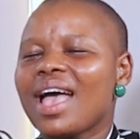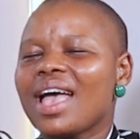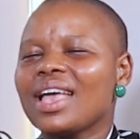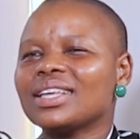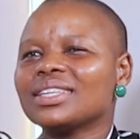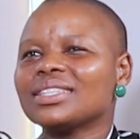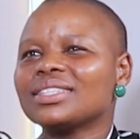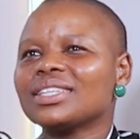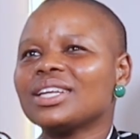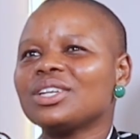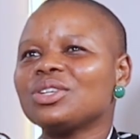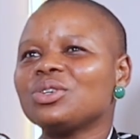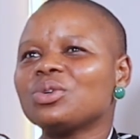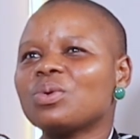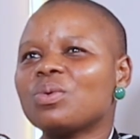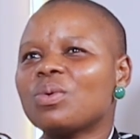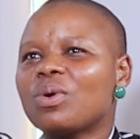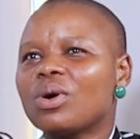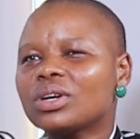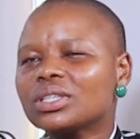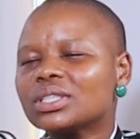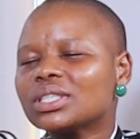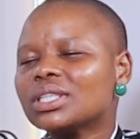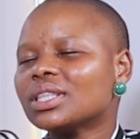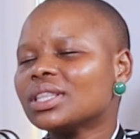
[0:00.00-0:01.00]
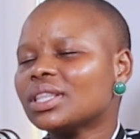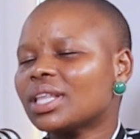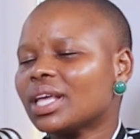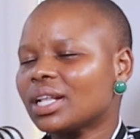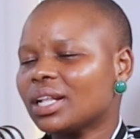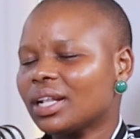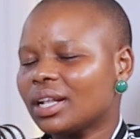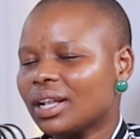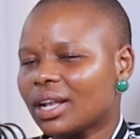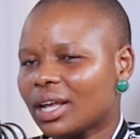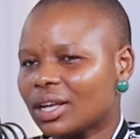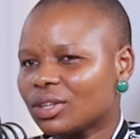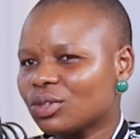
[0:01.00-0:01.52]
He said you walked in that
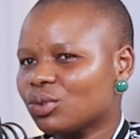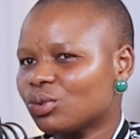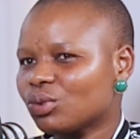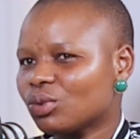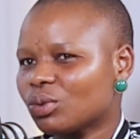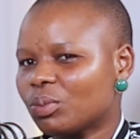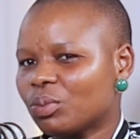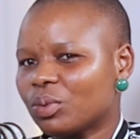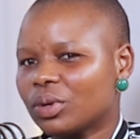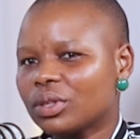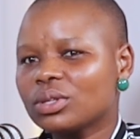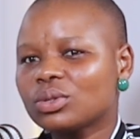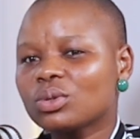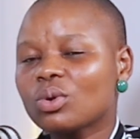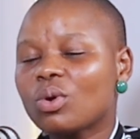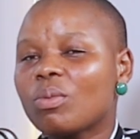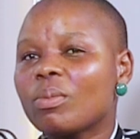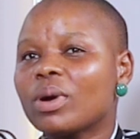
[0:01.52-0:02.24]
classroom with so